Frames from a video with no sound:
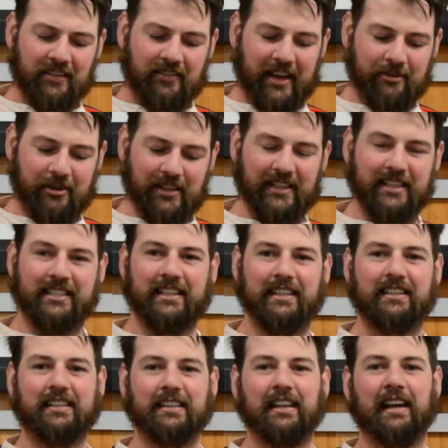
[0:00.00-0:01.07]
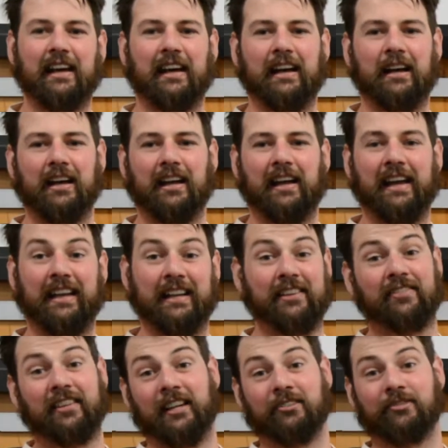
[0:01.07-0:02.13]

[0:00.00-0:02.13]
They really did hang in there.